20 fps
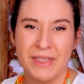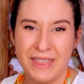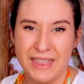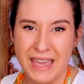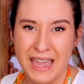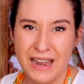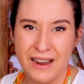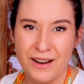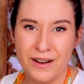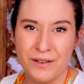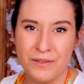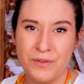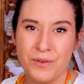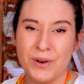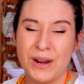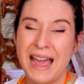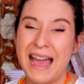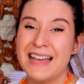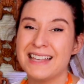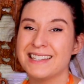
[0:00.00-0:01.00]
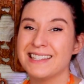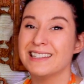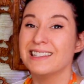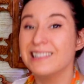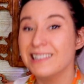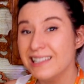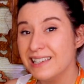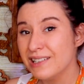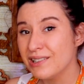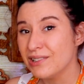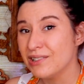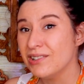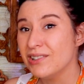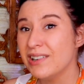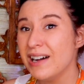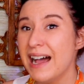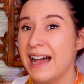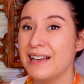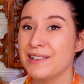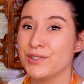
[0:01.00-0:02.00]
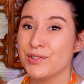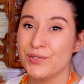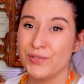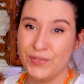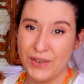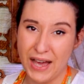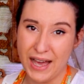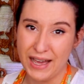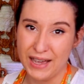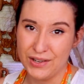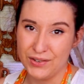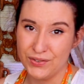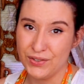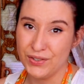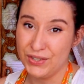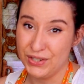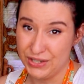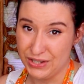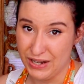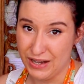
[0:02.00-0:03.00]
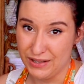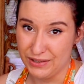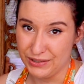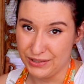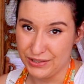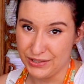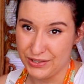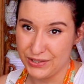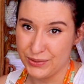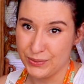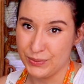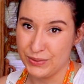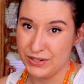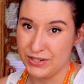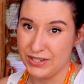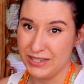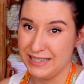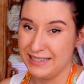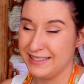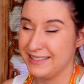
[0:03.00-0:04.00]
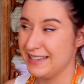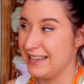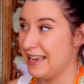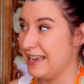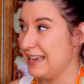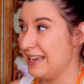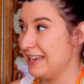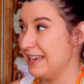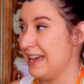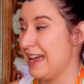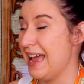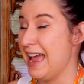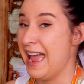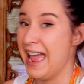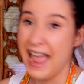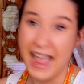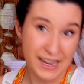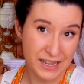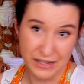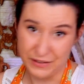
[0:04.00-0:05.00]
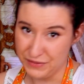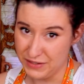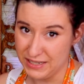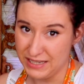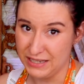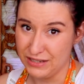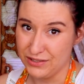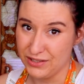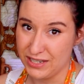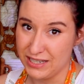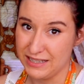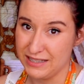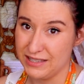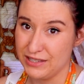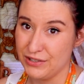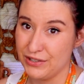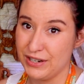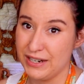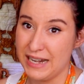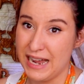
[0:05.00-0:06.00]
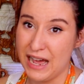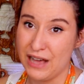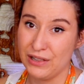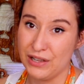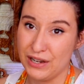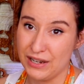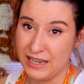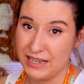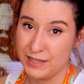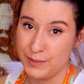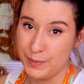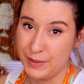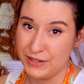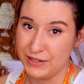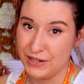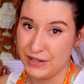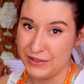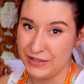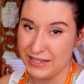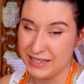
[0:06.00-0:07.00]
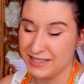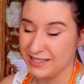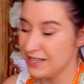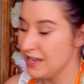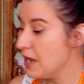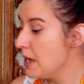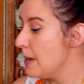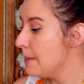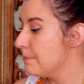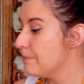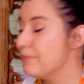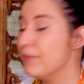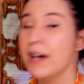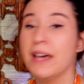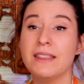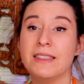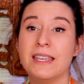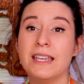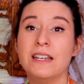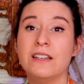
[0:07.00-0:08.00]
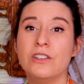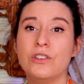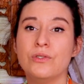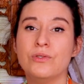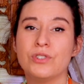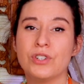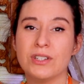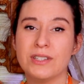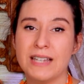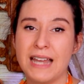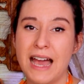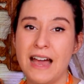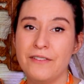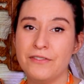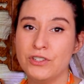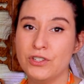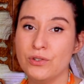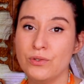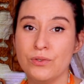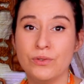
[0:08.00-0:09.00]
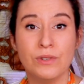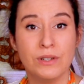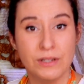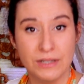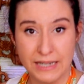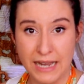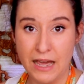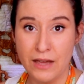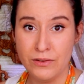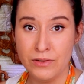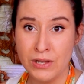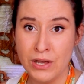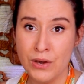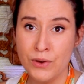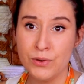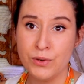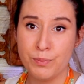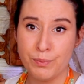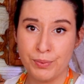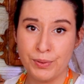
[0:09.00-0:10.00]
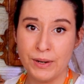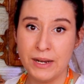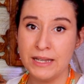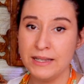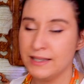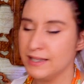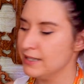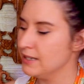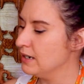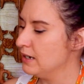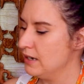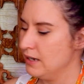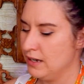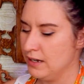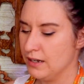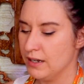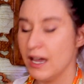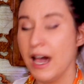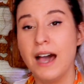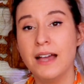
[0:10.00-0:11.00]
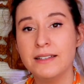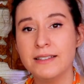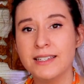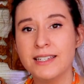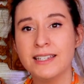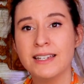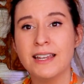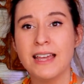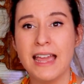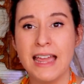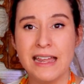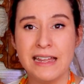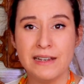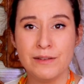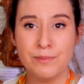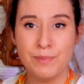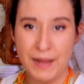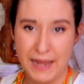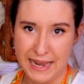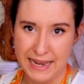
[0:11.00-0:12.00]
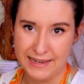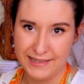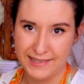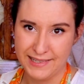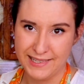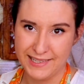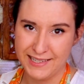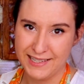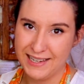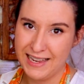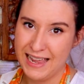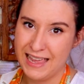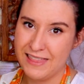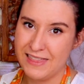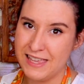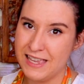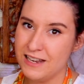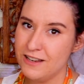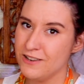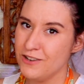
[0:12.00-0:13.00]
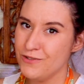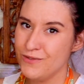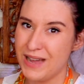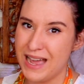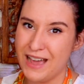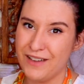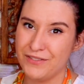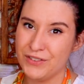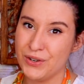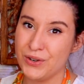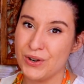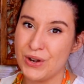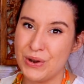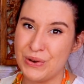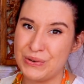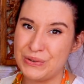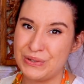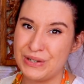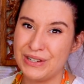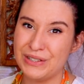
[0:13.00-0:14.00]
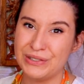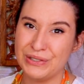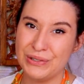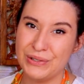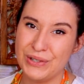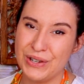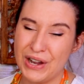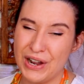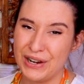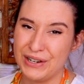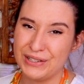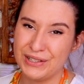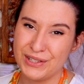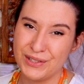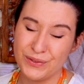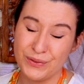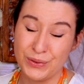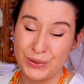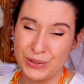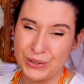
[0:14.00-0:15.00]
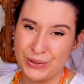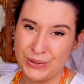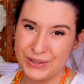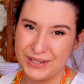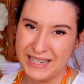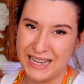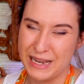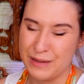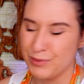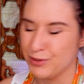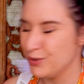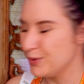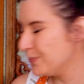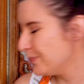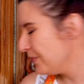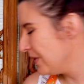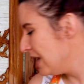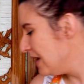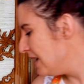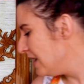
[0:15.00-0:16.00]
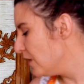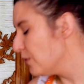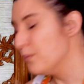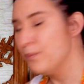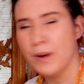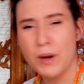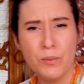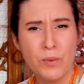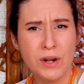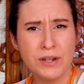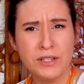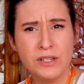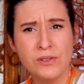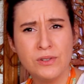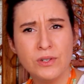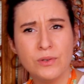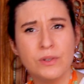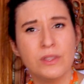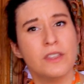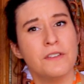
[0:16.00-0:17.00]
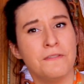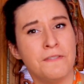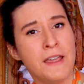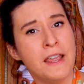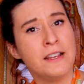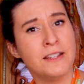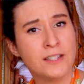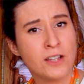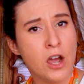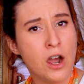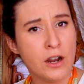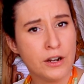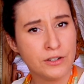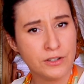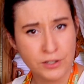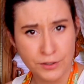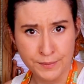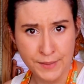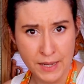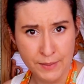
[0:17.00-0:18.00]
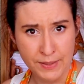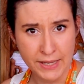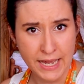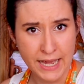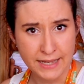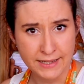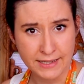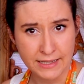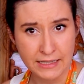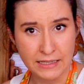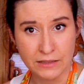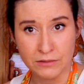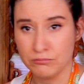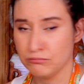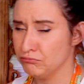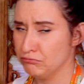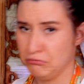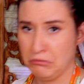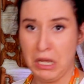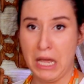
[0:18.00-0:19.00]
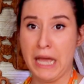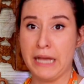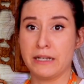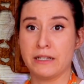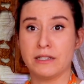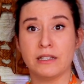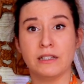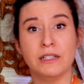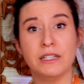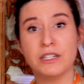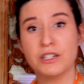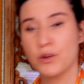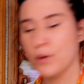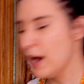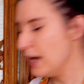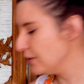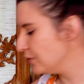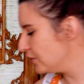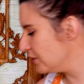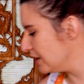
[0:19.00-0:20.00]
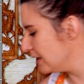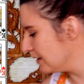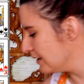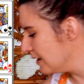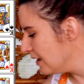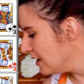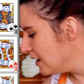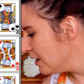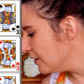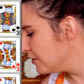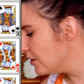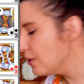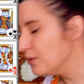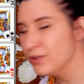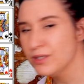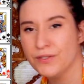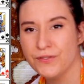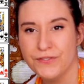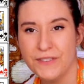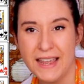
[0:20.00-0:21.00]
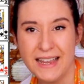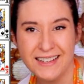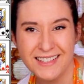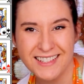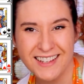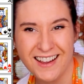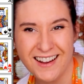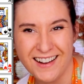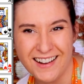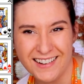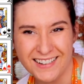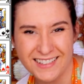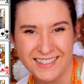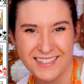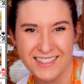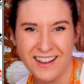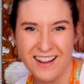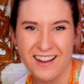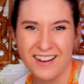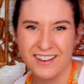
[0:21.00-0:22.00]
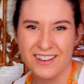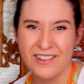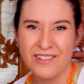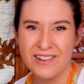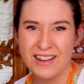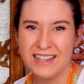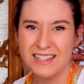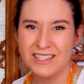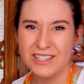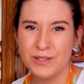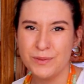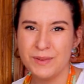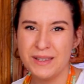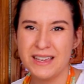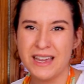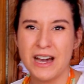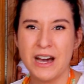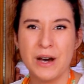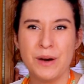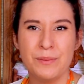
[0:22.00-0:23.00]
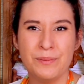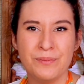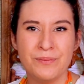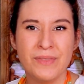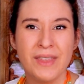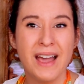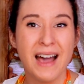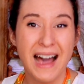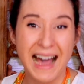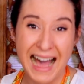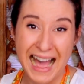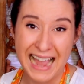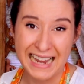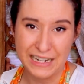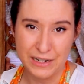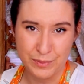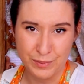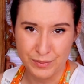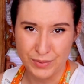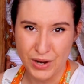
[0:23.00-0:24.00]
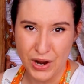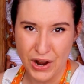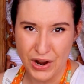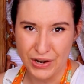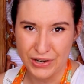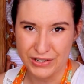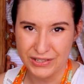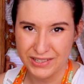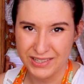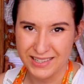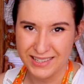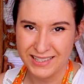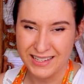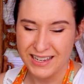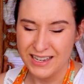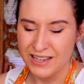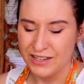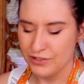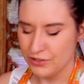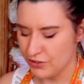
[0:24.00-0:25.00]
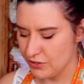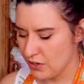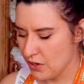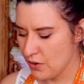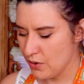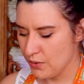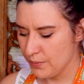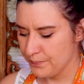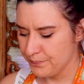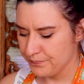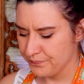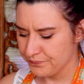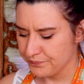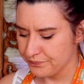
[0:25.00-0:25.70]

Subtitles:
there for as little as $5, which is a heck of a deal considering how long I spent on these. But then you just have to download, print, cut, and paste, and then you have your own loot cards for your table. But what do you do with the face cards, you may be asking? Excellent question. Those face cards are going to become item cards. So